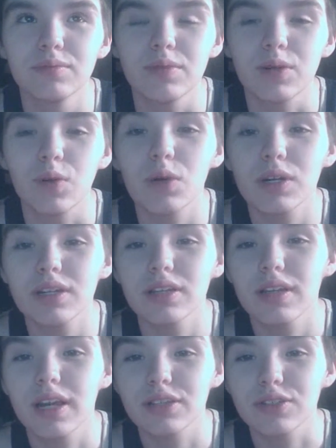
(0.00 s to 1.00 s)
According to
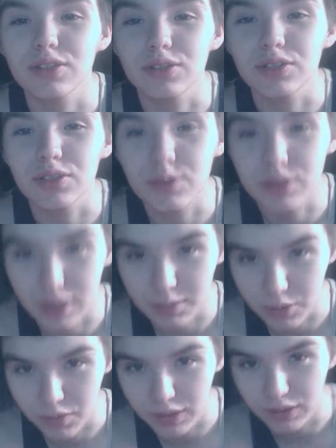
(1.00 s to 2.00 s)
the National
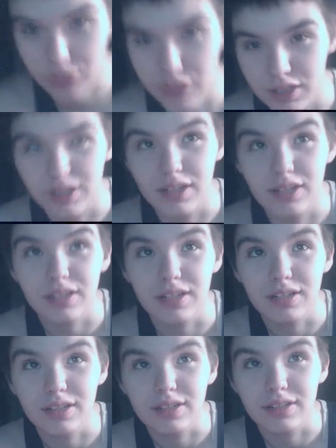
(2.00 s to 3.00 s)
Suicide Prevention
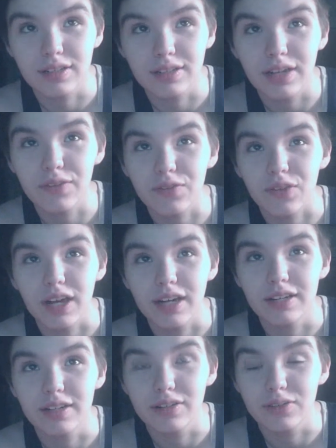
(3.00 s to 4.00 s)

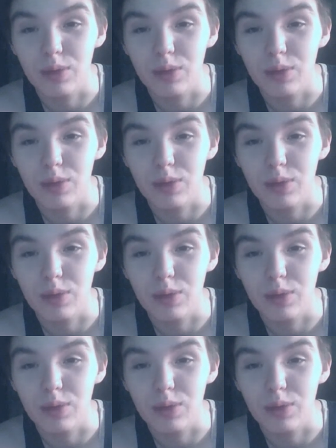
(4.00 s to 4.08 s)
Lifeline's